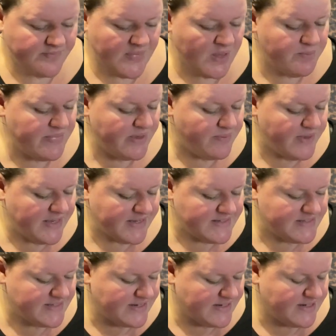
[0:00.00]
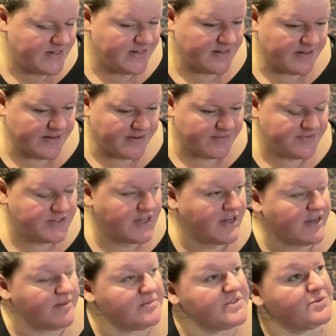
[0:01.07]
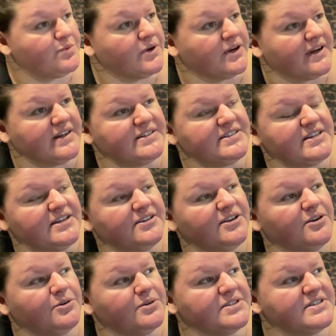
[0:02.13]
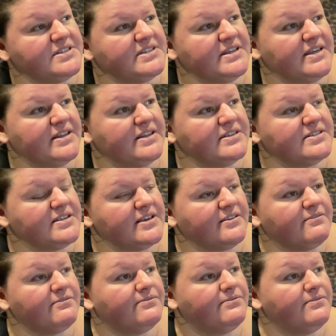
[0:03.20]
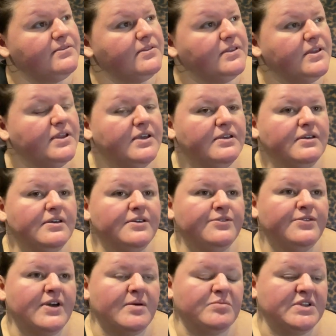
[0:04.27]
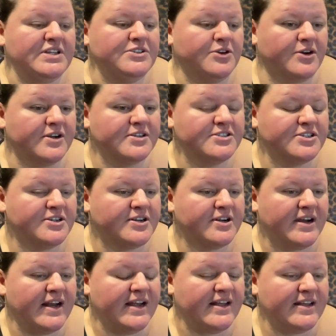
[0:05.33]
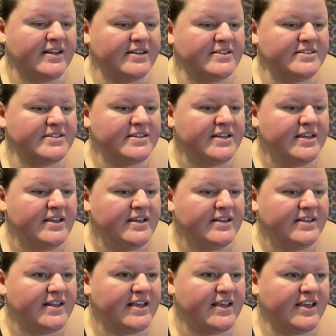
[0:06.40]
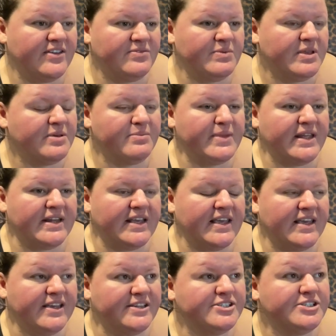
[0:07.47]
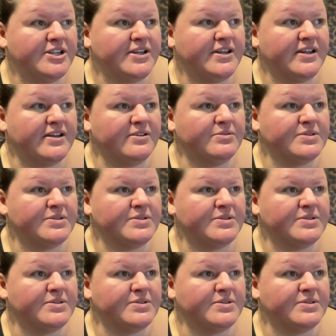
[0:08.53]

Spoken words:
maybe I said it enough times where I did go and see this like family doctor, and they gave me a medication, and it